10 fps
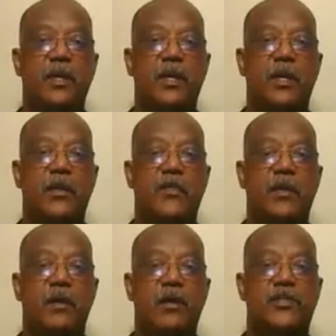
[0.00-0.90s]

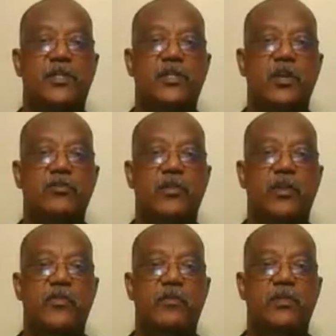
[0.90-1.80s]
There are
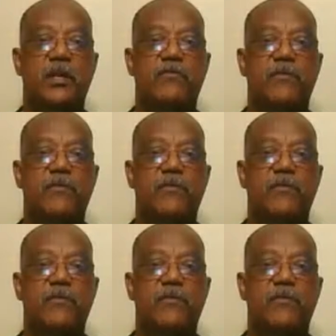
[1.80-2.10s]
613